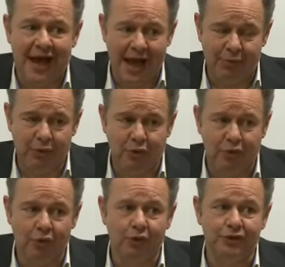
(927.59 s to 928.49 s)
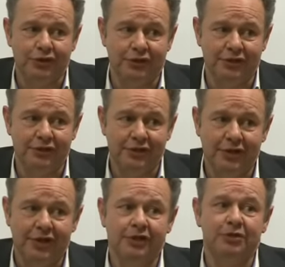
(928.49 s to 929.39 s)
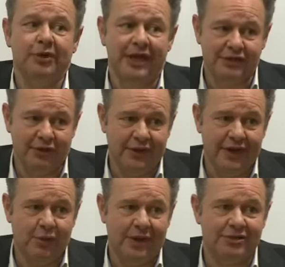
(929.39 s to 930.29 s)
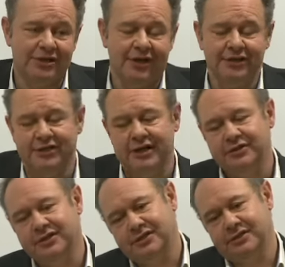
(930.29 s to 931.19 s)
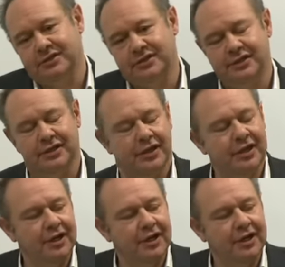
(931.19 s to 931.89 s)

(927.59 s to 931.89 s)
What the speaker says: Apple were ordered to place on their website a notice that